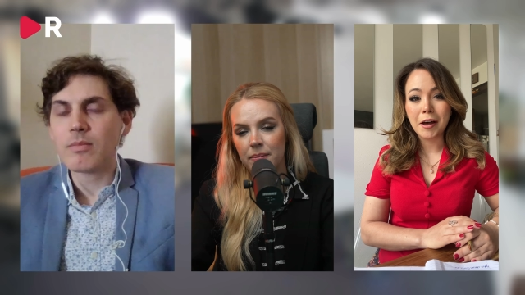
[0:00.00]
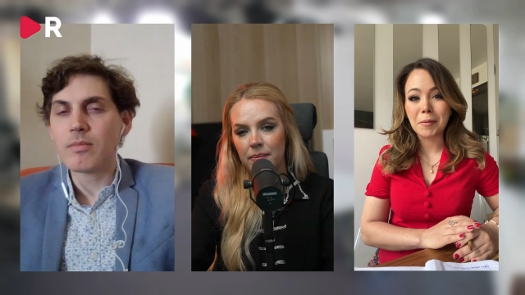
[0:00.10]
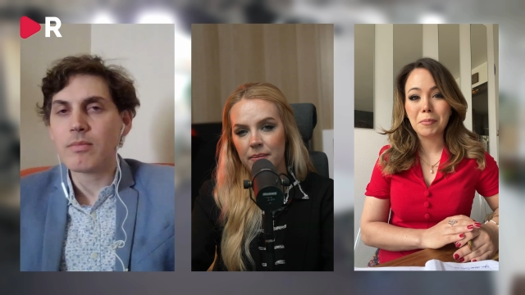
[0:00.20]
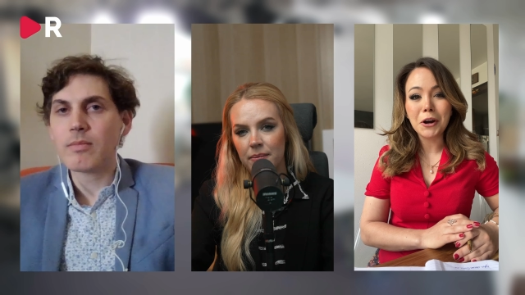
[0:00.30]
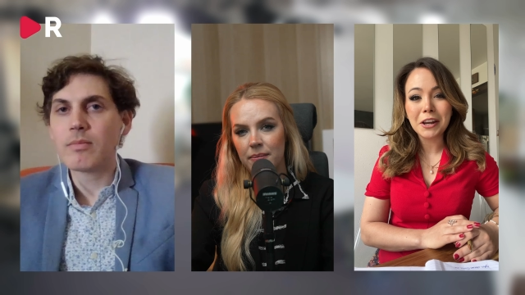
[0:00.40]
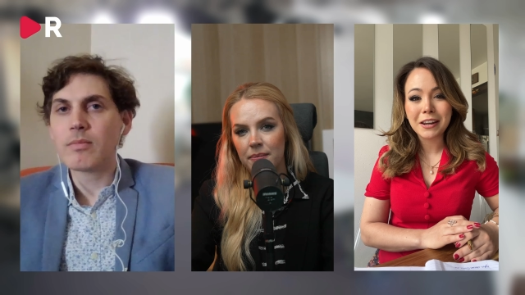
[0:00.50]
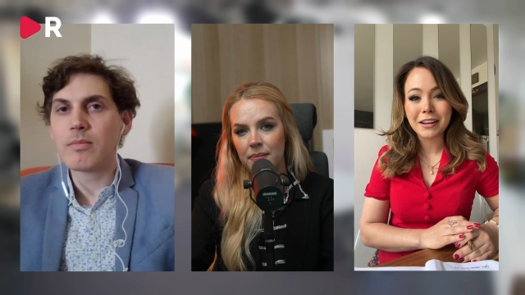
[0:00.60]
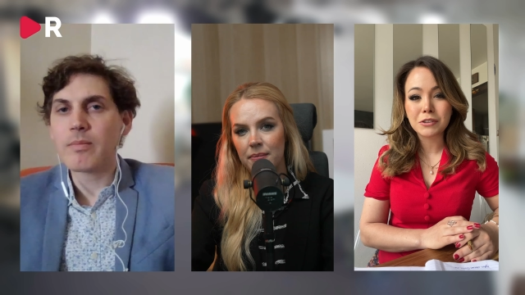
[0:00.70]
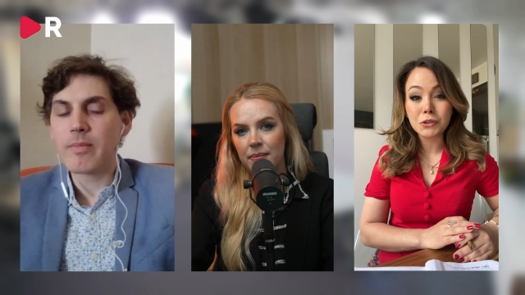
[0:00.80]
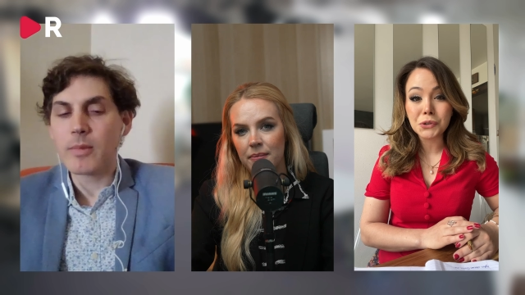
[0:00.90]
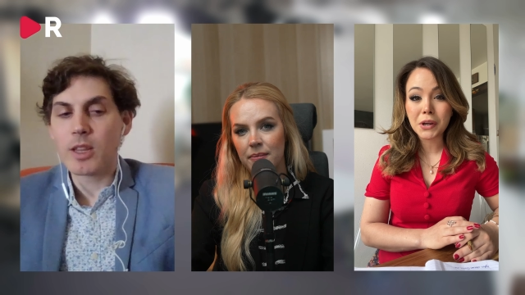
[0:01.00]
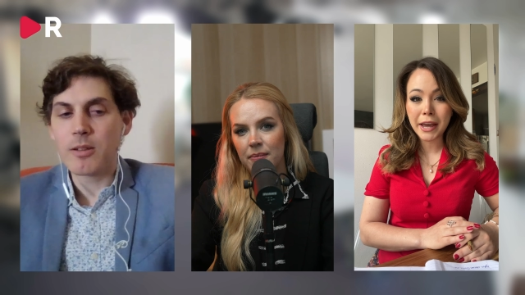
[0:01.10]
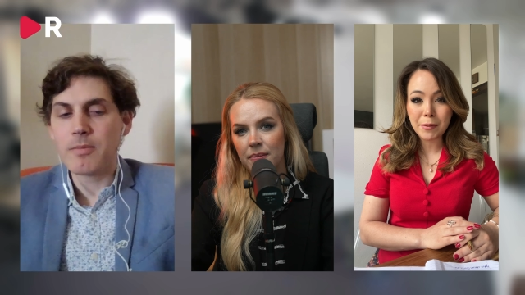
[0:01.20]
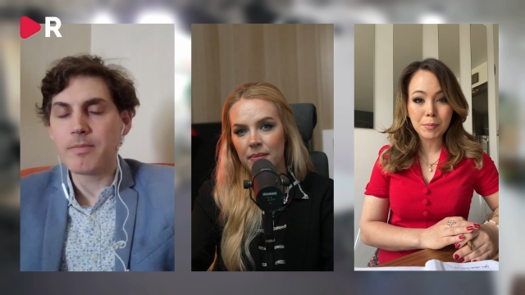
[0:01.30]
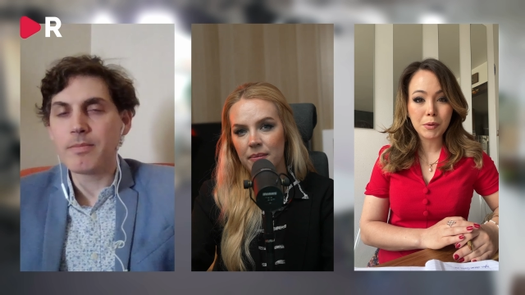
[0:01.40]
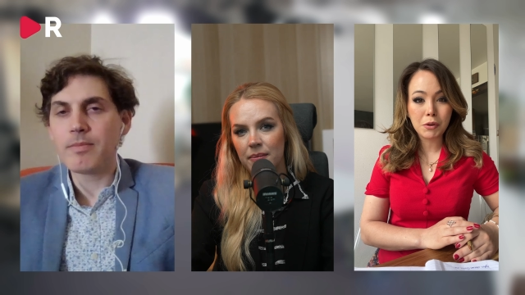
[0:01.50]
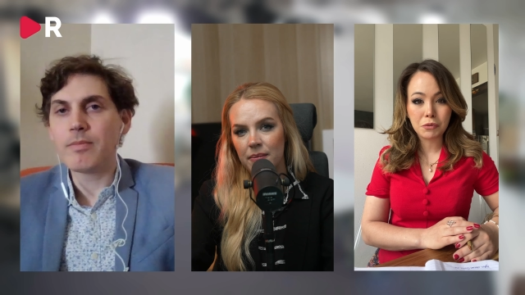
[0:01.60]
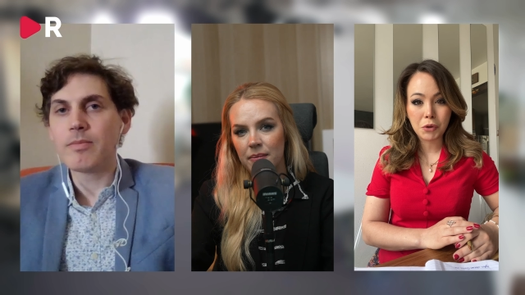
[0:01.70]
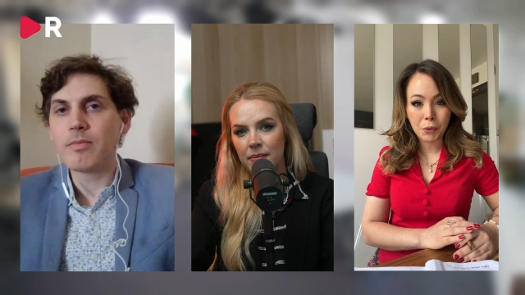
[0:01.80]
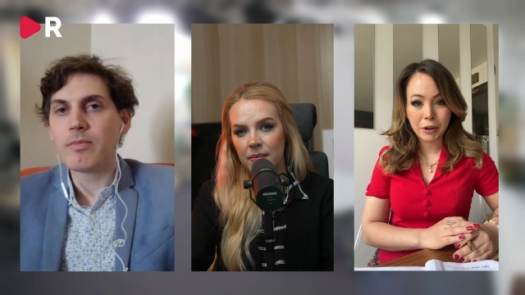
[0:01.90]
Speaker 1: a party that is also capable of
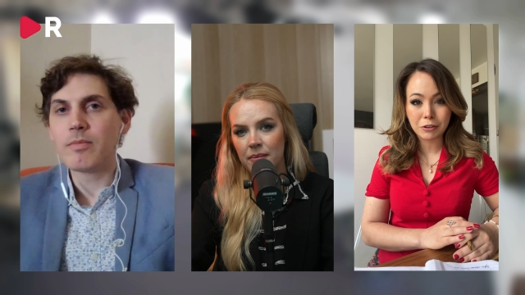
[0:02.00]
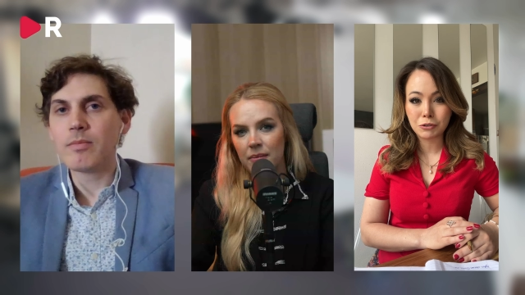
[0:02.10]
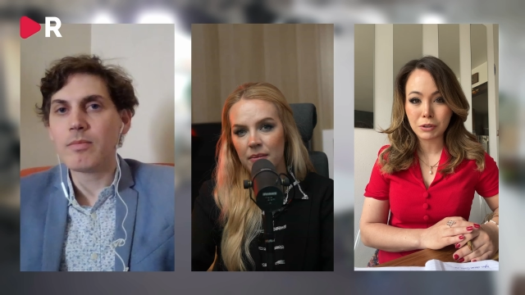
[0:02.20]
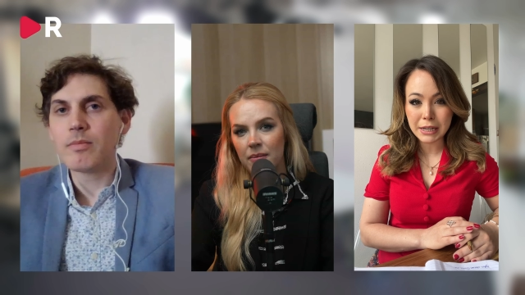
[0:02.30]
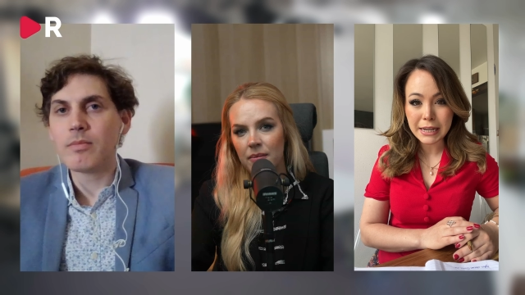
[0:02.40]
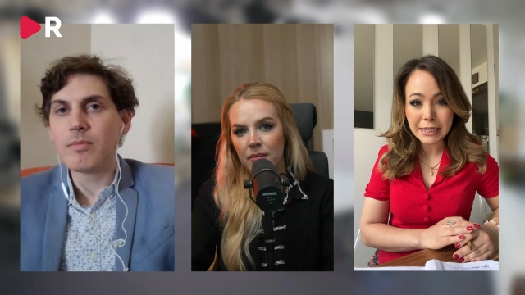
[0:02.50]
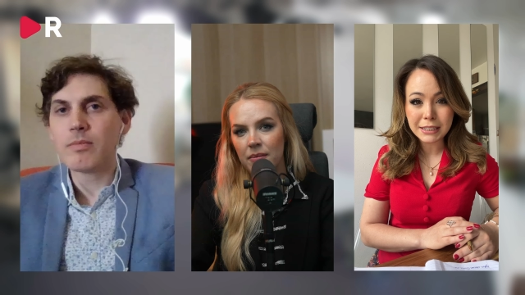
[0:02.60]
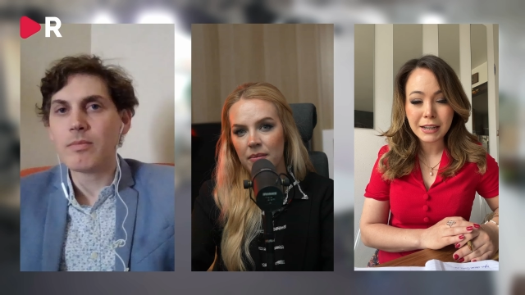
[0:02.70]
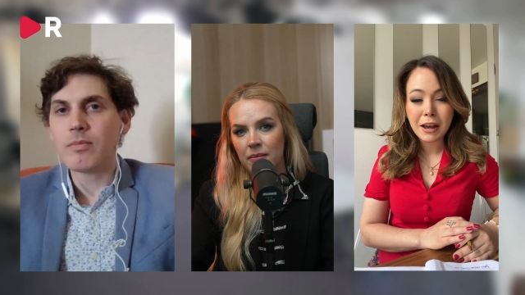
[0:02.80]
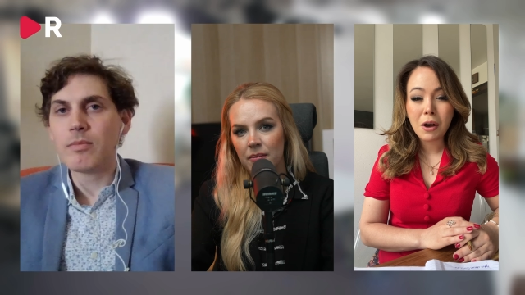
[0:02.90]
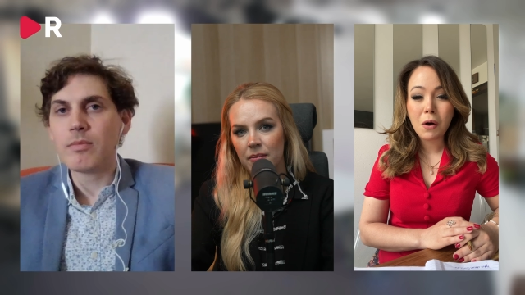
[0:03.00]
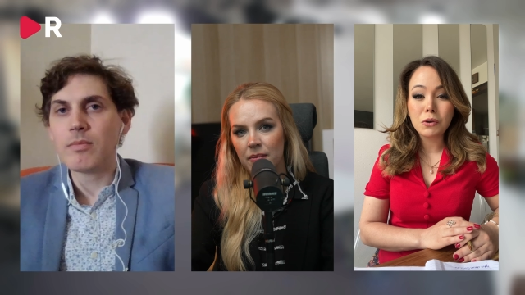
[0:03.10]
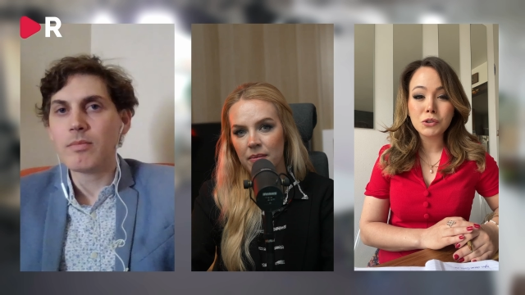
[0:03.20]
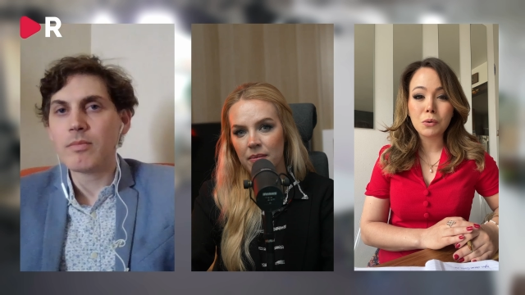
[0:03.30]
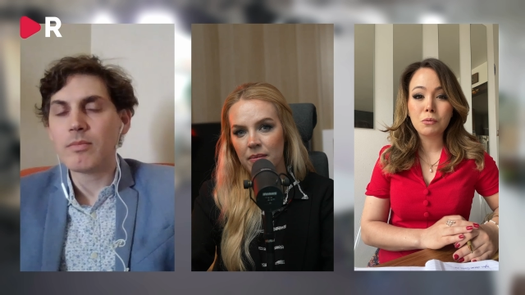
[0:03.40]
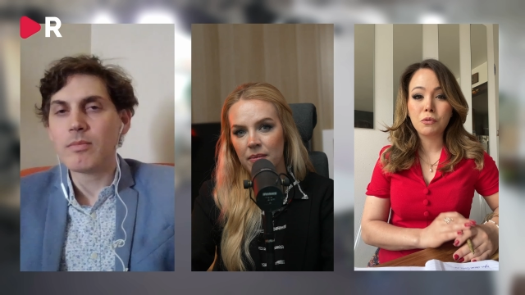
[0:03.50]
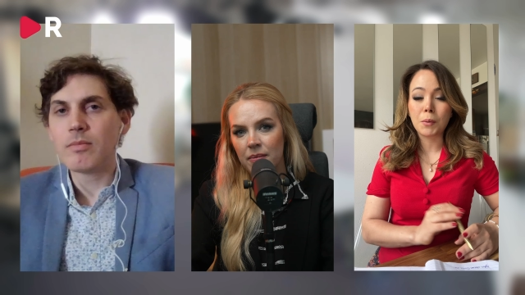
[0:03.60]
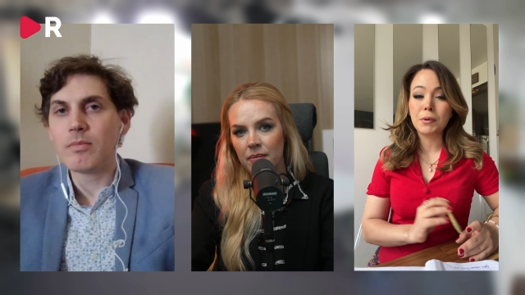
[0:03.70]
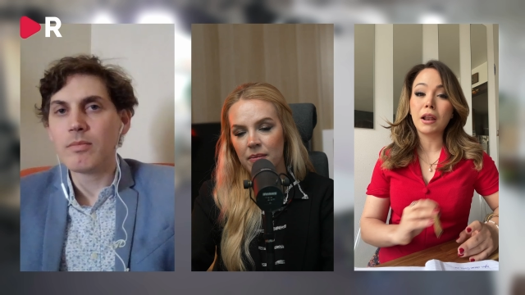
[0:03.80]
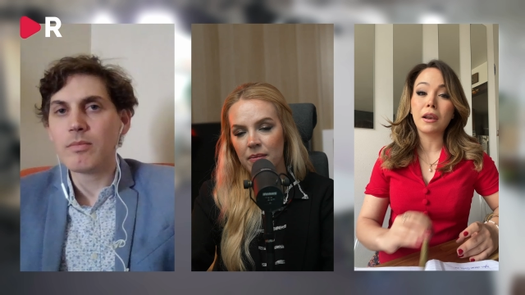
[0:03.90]
going to lead, also
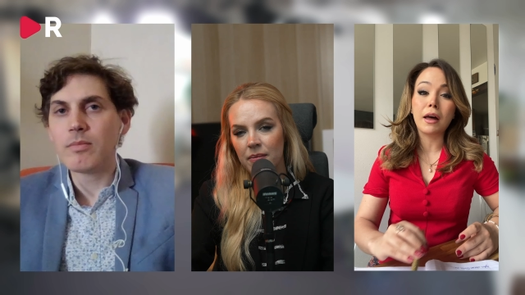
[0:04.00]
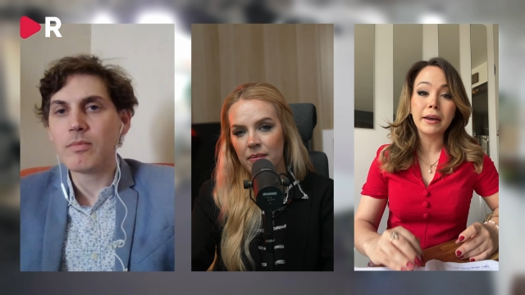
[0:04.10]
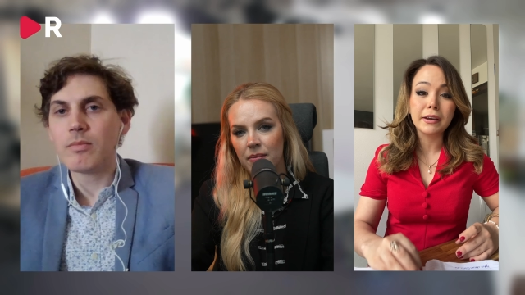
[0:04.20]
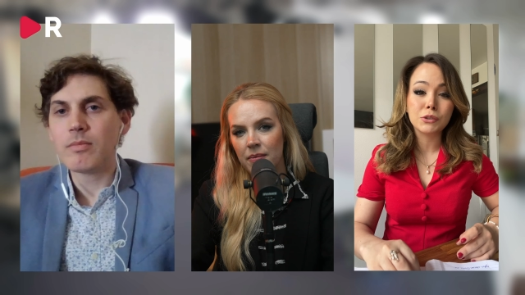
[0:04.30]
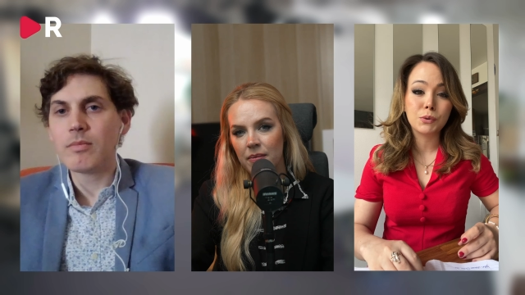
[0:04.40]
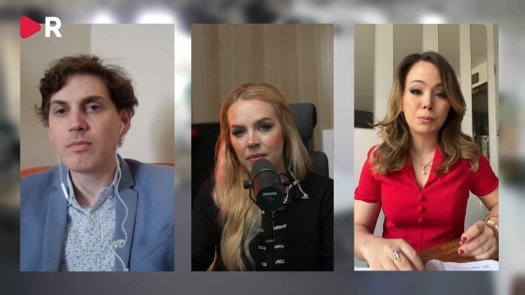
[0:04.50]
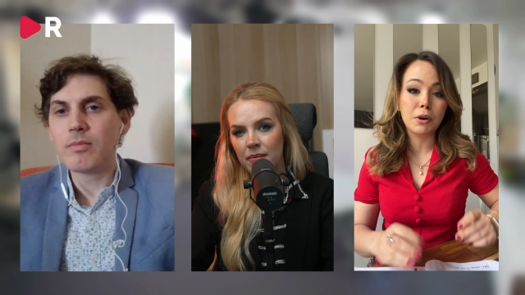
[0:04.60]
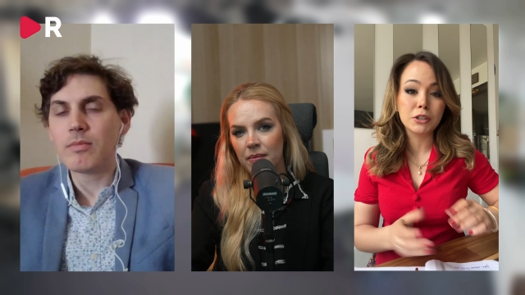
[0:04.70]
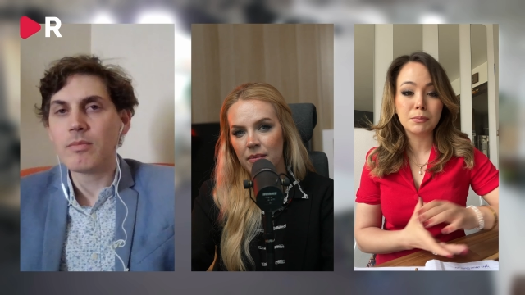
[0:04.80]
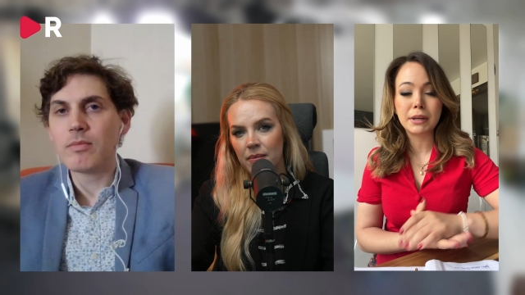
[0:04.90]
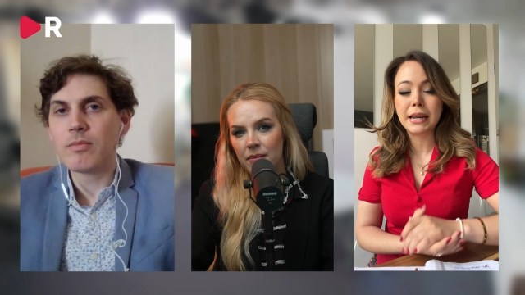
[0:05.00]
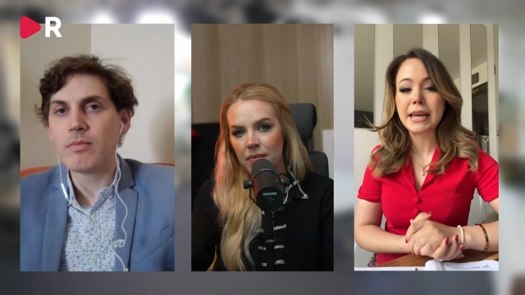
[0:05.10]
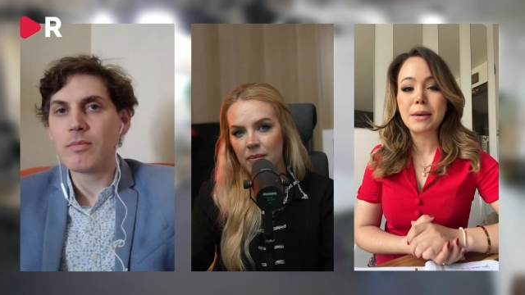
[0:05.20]
form an alliance with possibly the